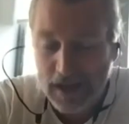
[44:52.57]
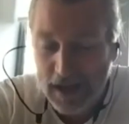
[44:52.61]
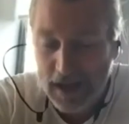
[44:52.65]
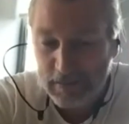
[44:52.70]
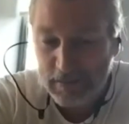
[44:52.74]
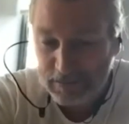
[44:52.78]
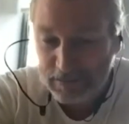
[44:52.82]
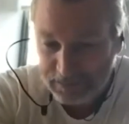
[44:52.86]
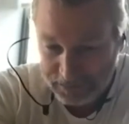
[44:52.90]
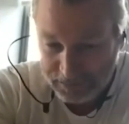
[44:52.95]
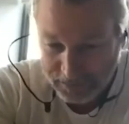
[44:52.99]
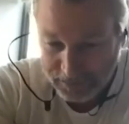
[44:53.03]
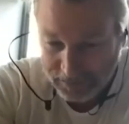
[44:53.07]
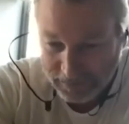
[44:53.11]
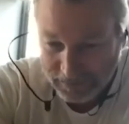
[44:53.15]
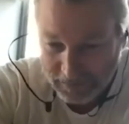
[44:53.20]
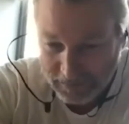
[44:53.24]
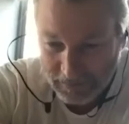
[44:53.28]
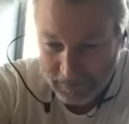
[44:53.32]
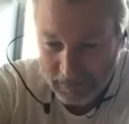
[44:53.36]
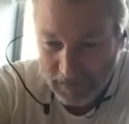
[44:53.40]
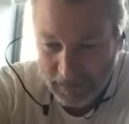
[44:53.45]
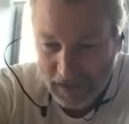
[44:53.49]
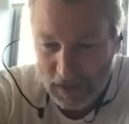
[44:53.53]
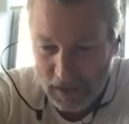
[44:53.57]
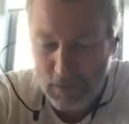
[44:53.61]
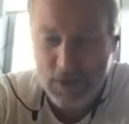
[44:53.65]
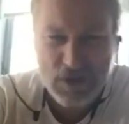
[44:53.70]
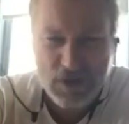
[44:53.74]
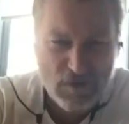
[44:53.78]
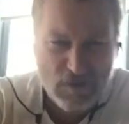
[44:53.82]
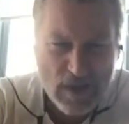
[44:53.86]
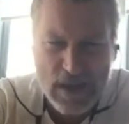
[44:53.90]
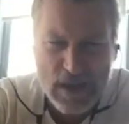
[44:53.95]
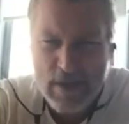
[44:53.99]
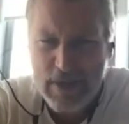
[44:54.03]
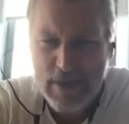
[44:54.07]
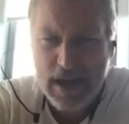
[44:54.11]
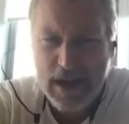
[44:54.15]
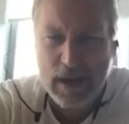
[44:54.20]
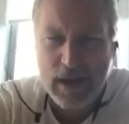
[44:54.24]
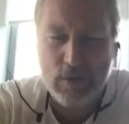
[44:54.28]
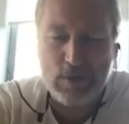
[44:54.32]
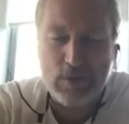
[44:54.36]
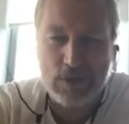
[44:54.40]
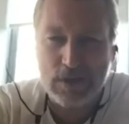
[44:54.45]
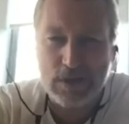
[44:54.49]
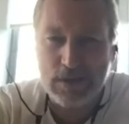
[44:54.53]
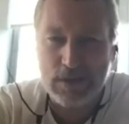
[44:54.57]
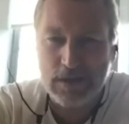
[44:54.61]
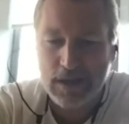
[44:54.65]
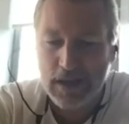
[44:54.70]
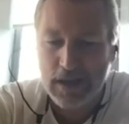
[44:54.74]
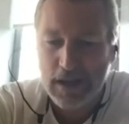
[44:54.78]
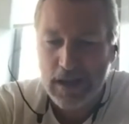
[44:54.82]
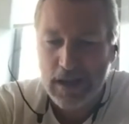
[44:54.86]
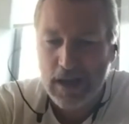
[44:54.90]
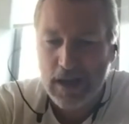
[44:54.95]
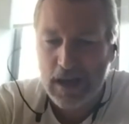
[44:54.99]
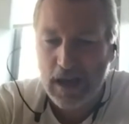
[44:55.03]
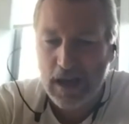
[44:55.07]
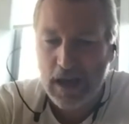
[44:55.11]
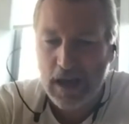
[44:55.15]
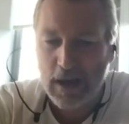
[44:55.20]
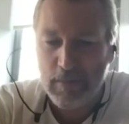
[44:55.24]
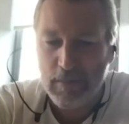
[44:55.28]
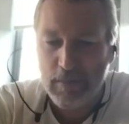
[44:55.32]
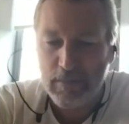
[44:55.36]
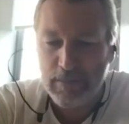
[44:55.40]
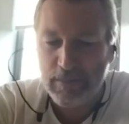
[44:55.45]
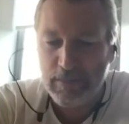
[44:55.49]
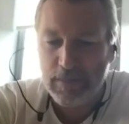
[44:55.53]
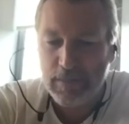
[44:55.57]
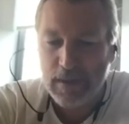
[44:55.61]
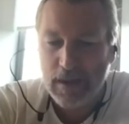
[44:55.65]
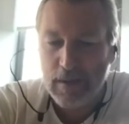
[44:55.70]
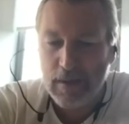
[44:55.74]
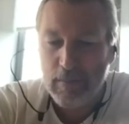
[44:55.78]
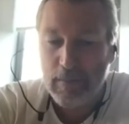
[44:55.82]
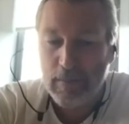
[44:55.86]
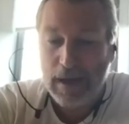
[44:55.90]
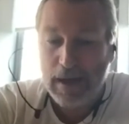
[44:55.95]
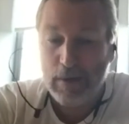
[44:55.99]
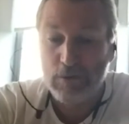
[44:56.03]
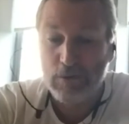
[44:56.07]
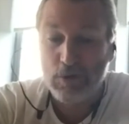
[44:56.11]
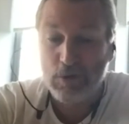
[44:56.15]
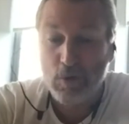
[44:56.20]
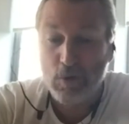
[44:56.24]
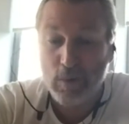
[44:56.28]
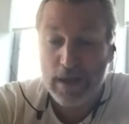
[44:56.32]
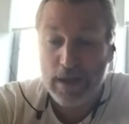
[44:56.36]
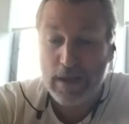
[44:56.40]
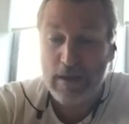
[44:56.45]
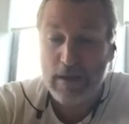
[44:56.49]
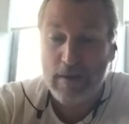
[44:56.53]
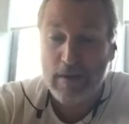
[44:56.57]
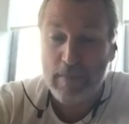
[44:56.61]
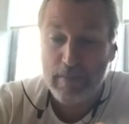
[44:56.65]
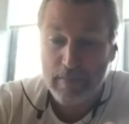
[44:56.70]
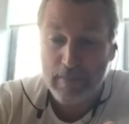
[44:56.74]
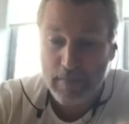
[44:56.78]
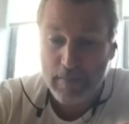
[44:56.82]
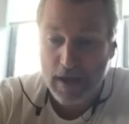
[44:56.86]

It was £3,000 a week